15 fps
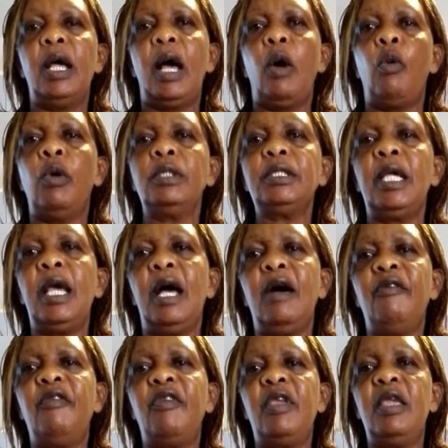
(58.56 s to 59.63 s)
what I
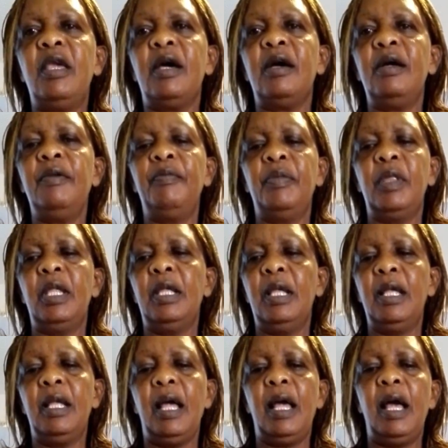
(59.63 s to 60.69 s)
have here
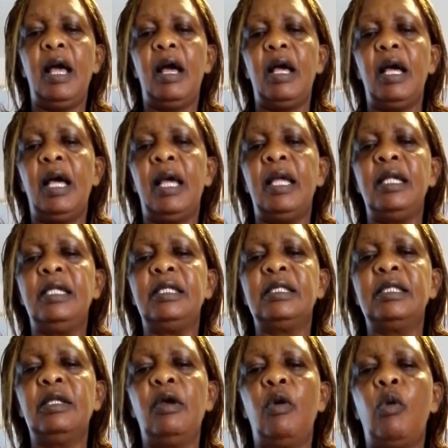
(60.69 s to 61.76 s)

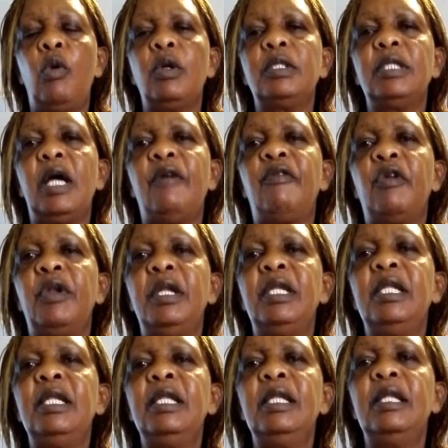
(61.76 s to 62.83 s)
is what I've
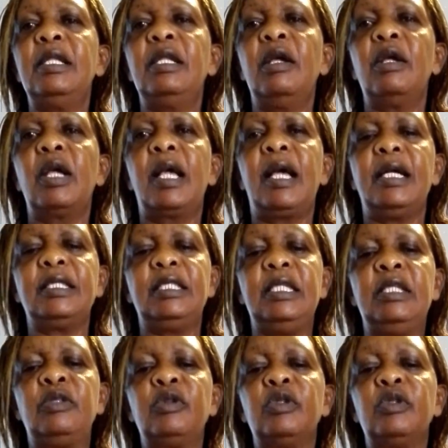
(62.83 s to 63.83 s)
already cut into